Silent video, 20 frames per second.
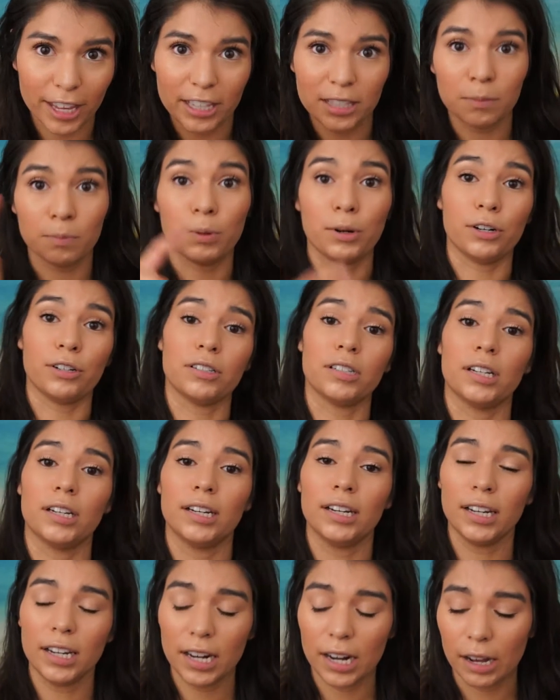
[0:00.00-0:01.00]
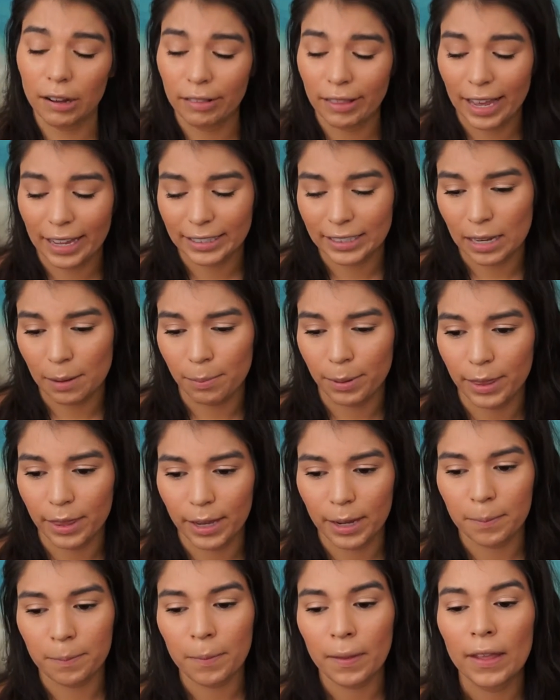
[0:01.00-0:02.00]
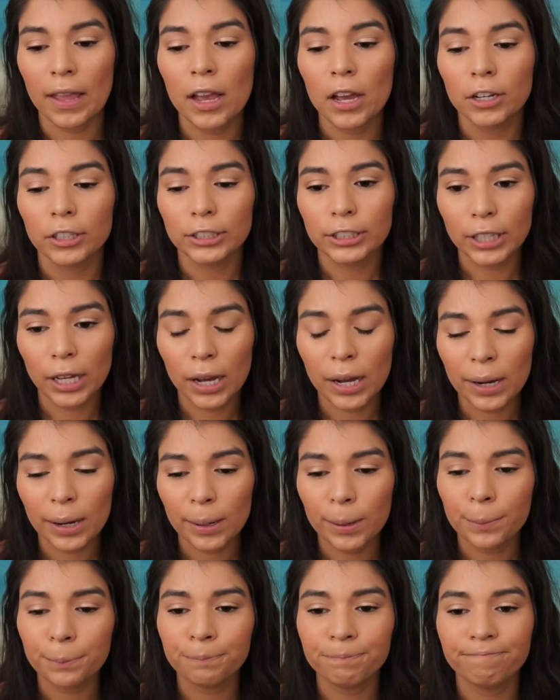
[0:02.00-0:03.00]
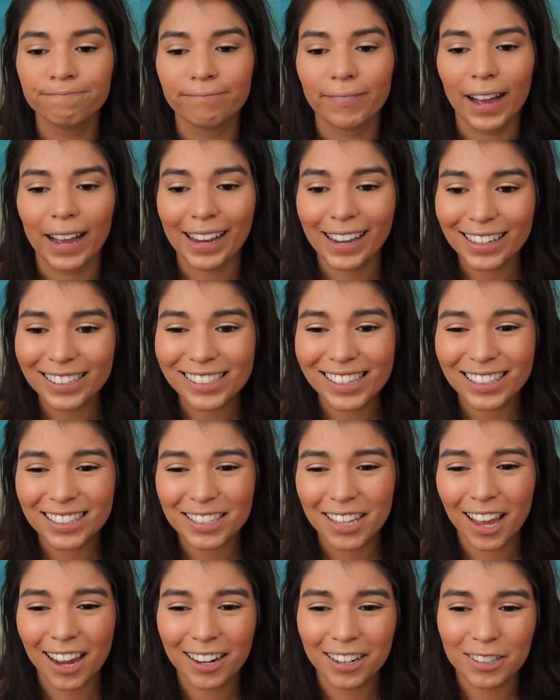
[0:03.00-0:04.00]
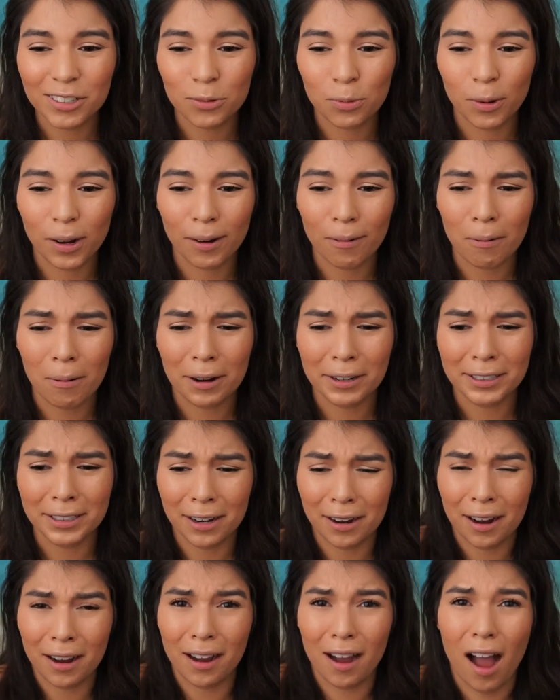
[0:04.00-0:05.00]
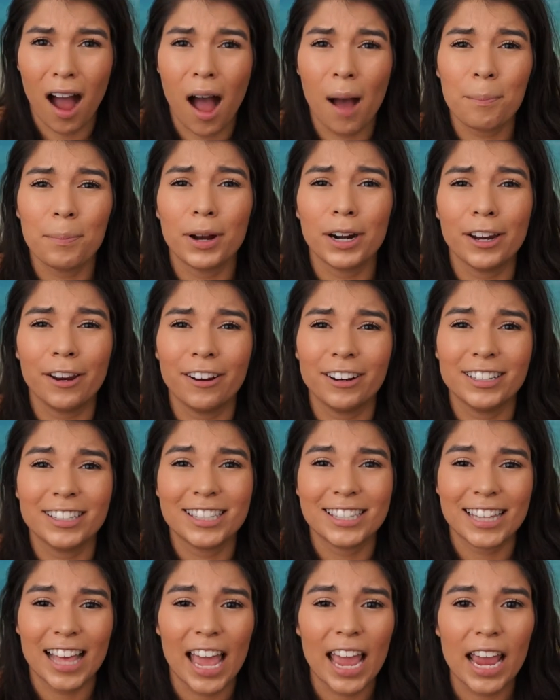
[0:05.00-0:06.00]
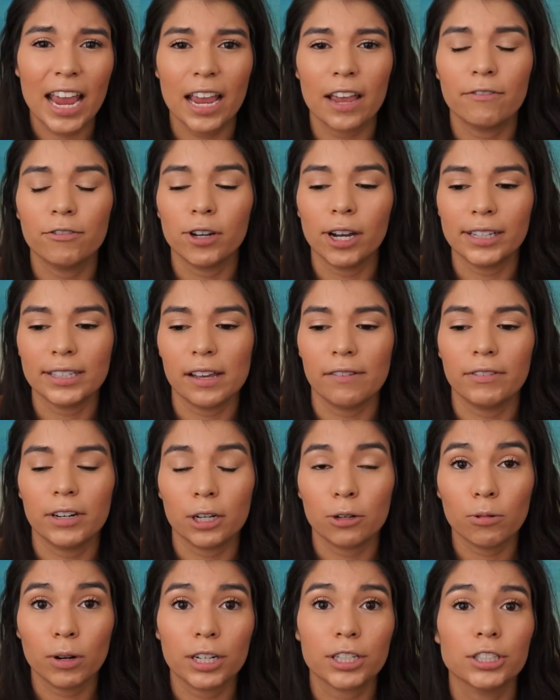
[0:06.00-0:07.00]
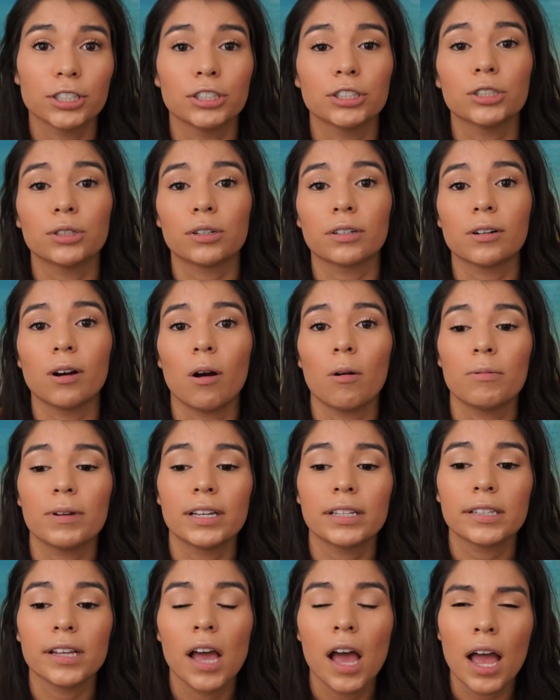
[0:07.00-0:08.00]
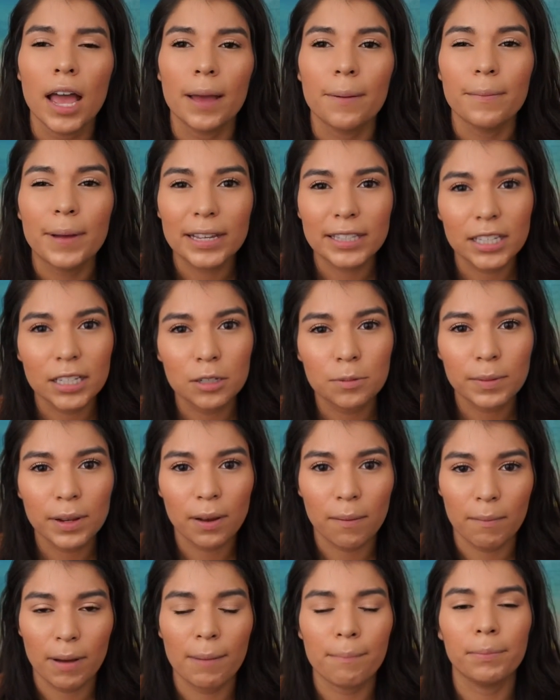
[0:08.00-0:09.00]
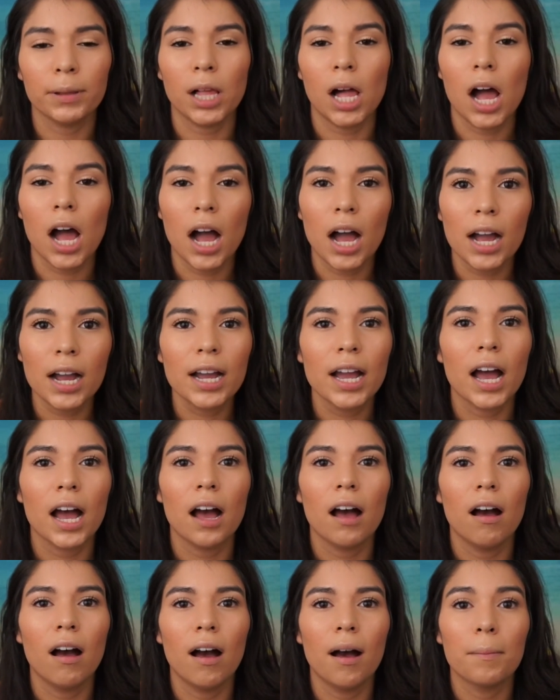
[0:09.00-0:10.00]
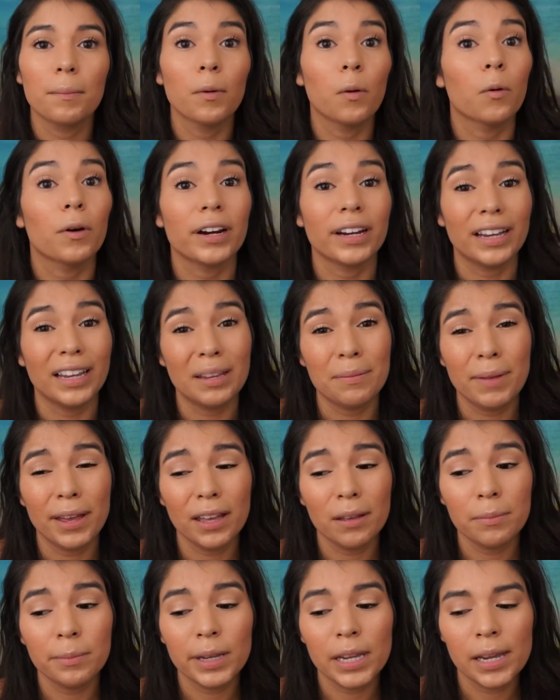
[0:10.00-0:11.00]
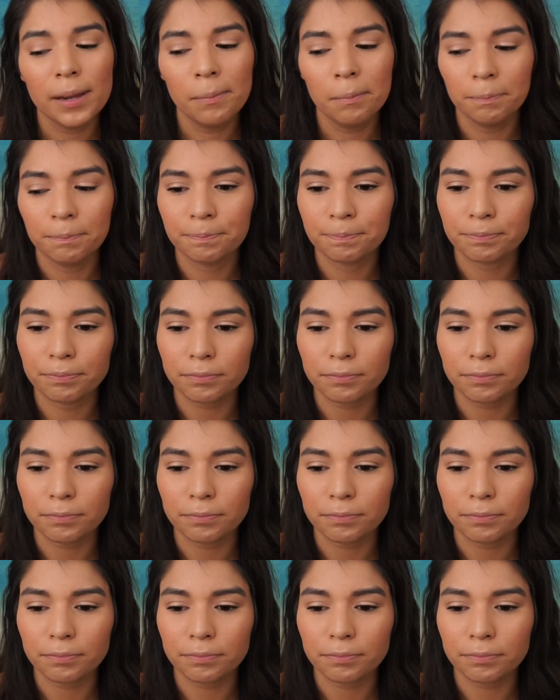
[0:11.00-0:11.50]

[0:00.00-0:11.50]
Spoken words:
this person, you know, that type of thing. So I guess that's kind of just what I wanted to hop on here and say. If you guys have any questions, you can always message me on my blog, or email me.